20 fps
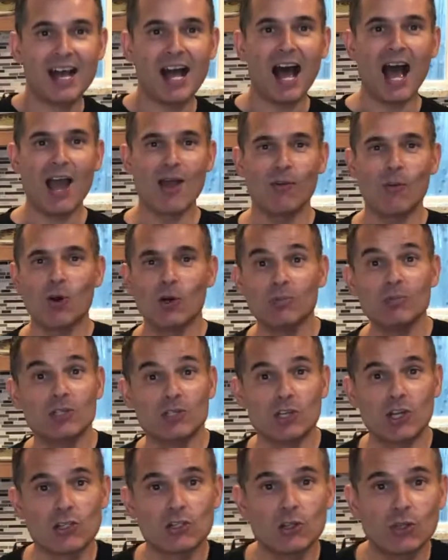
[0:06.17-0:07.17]
Hi, welcome to
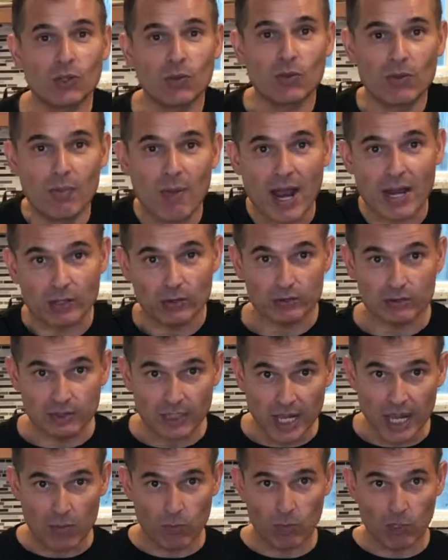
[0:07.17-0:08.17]
Just Cook with Michael.
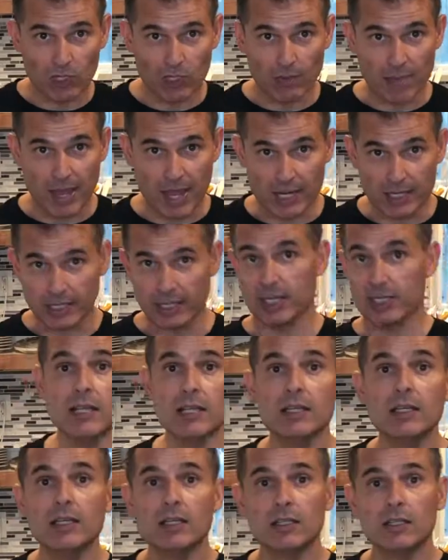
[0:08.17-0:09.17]
Today we're going to make
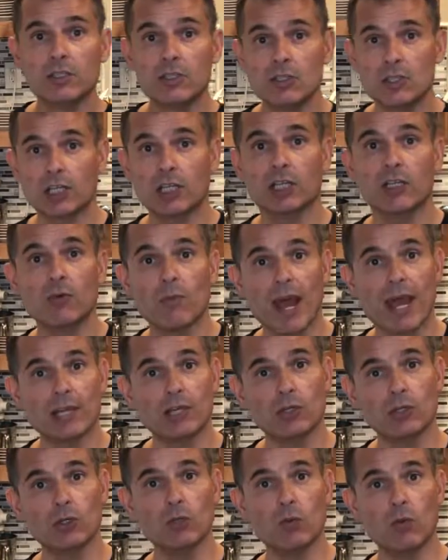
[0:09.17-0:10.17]
a chicken
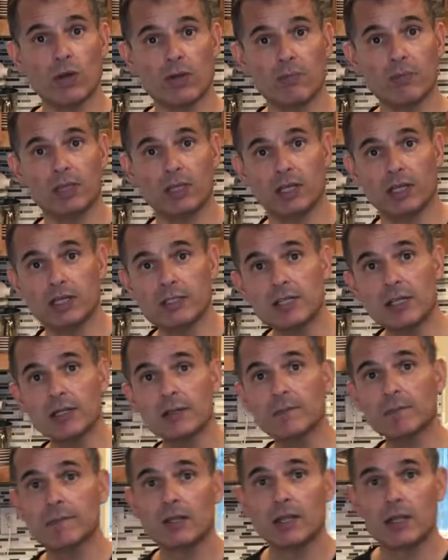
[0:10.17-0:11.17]
ragu with
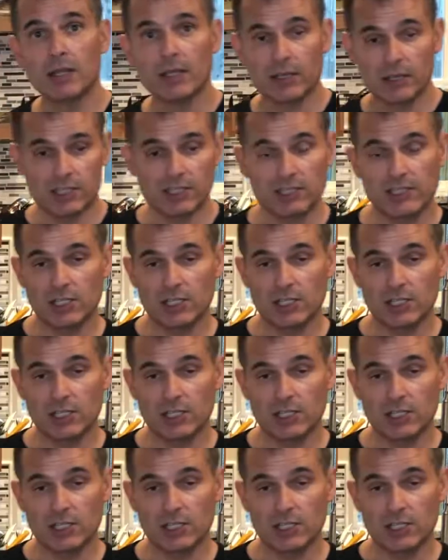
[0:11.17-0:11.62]
polenta. This